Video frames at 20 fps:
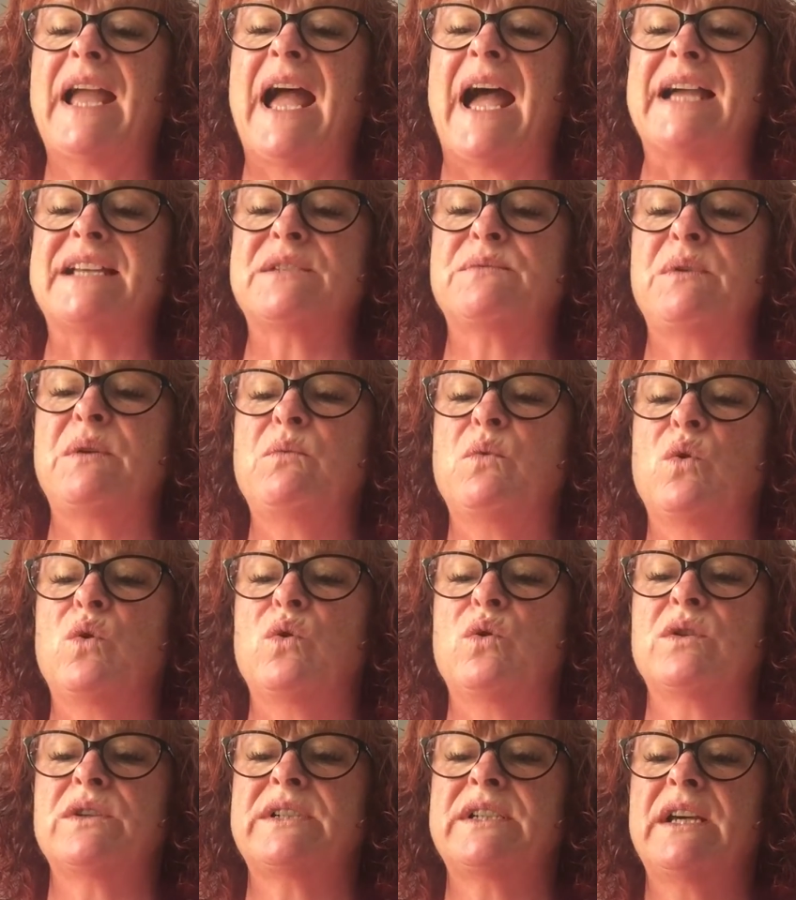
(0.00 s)
As we
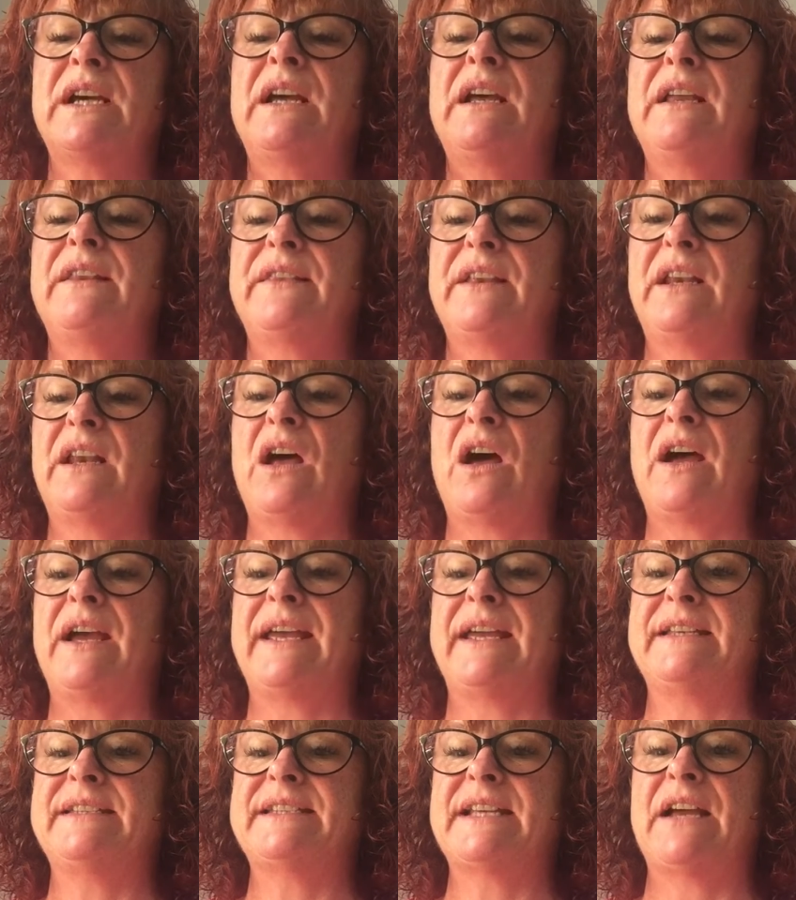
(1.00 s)
walked the
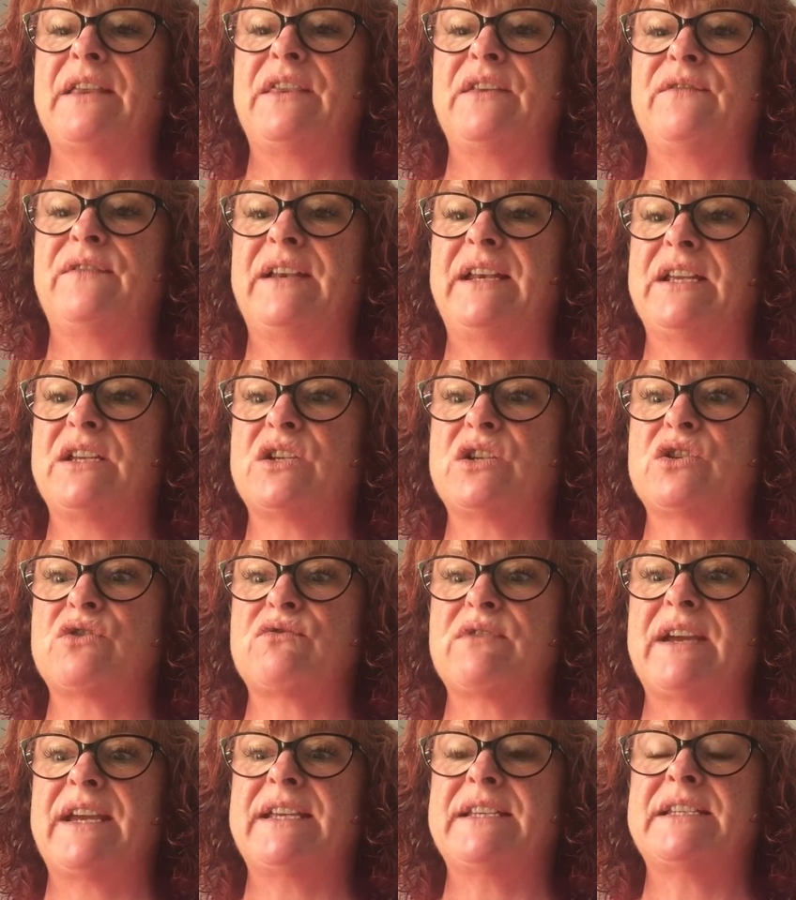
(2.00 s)
lion down the village
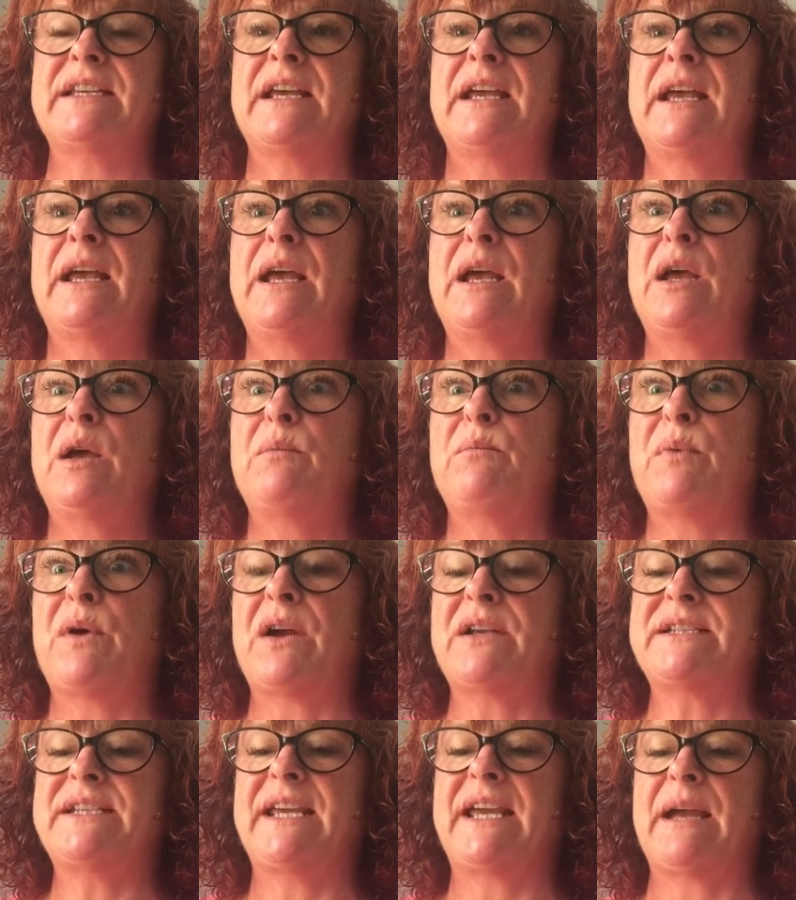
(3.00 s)
street,
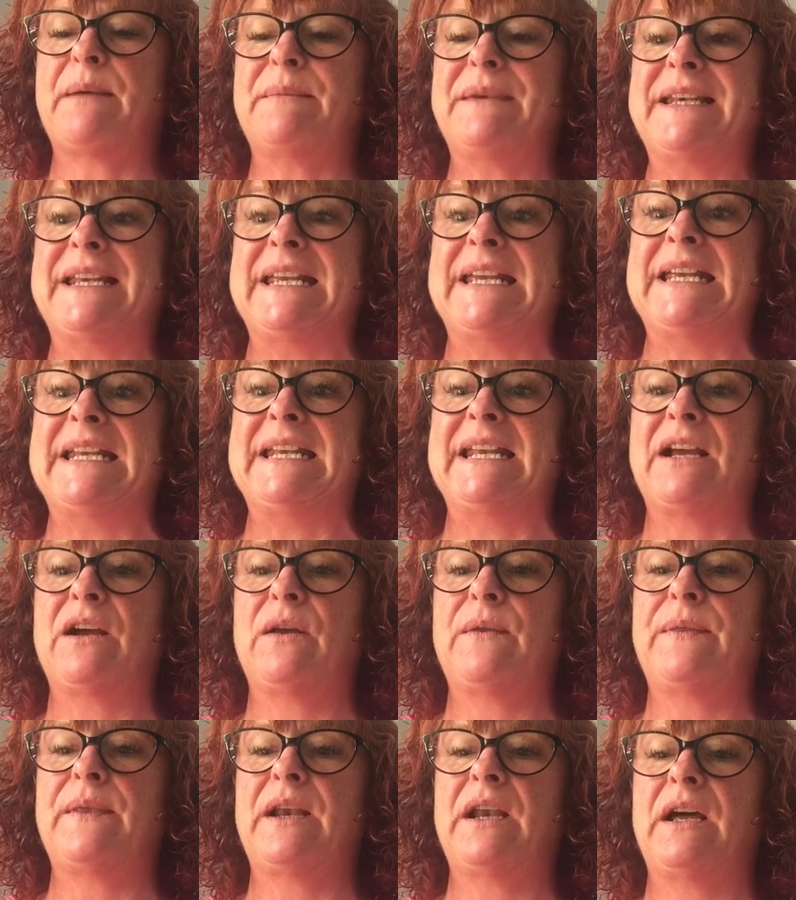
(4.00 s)
Bertie kept leaning
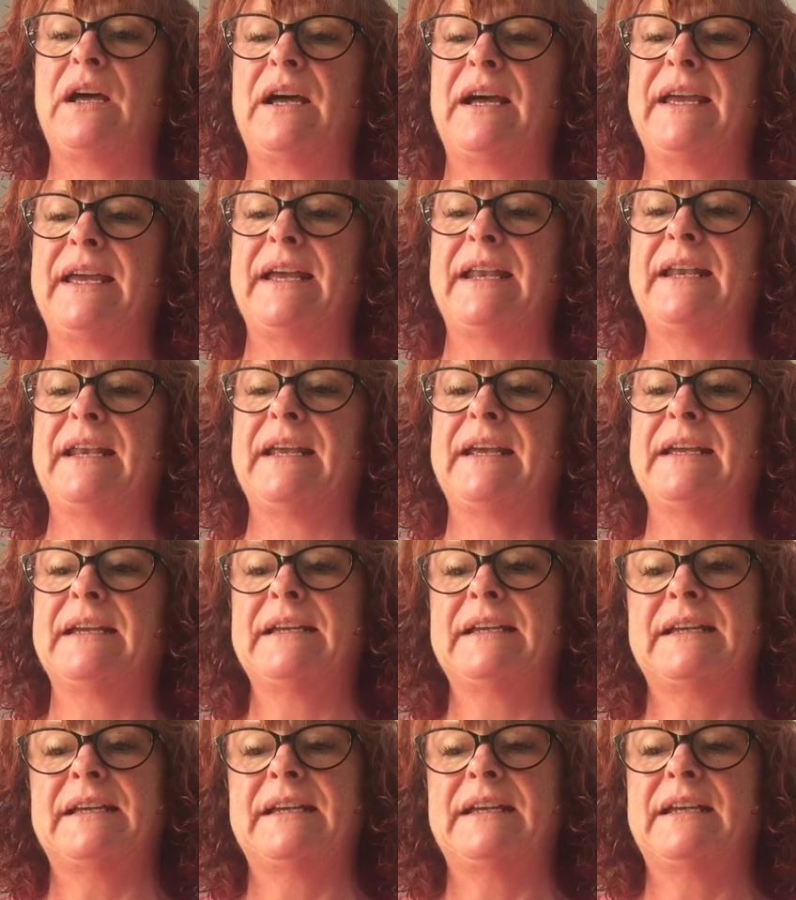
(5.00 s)
on the lion,
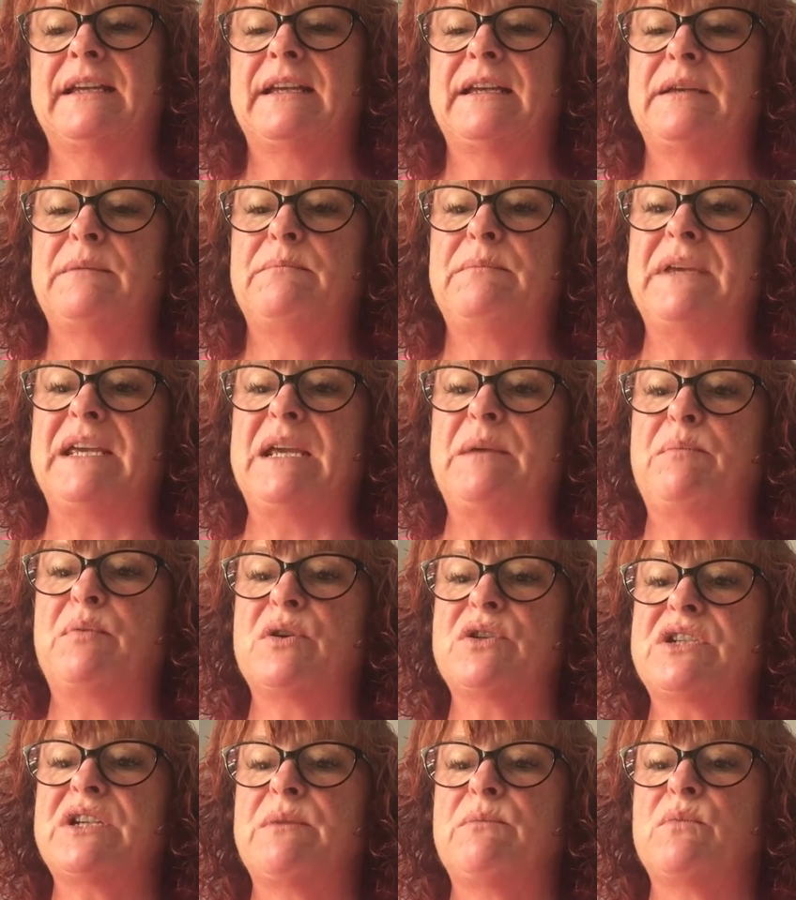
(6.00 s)
me
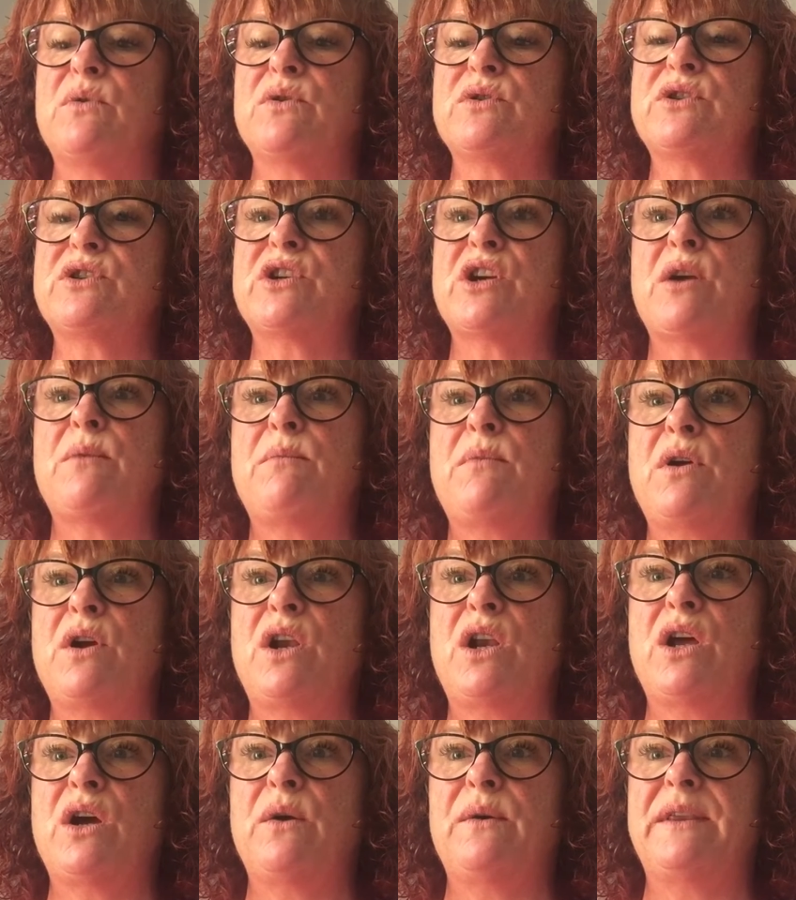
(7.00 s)
pushing Monsieur
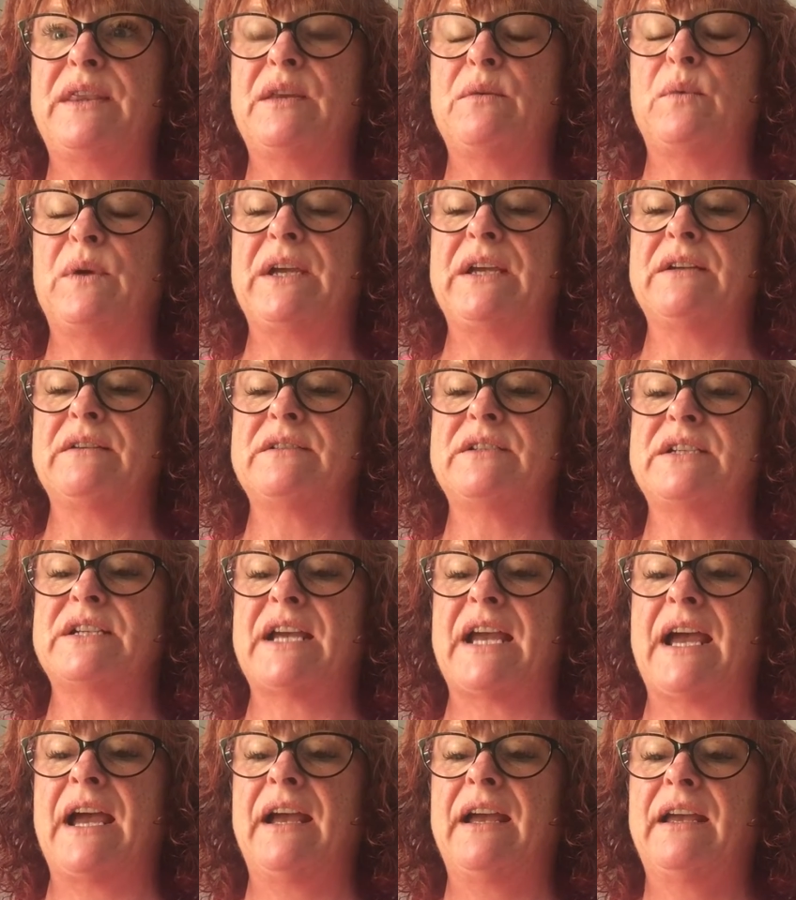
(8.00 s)
Merlot in the
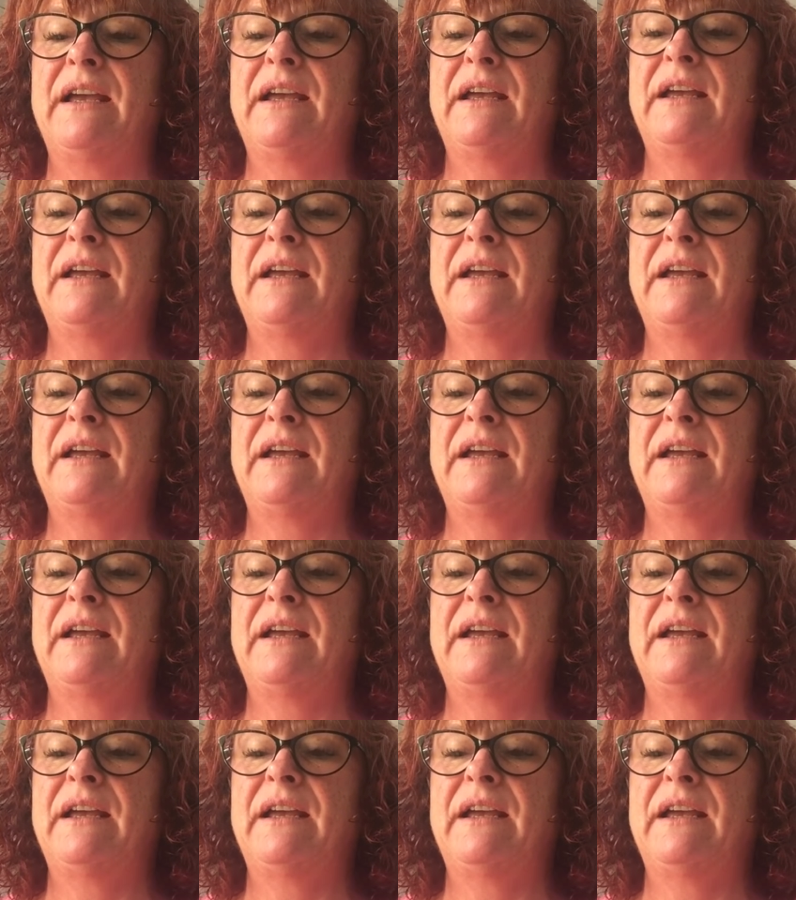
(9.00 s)
wheelchair.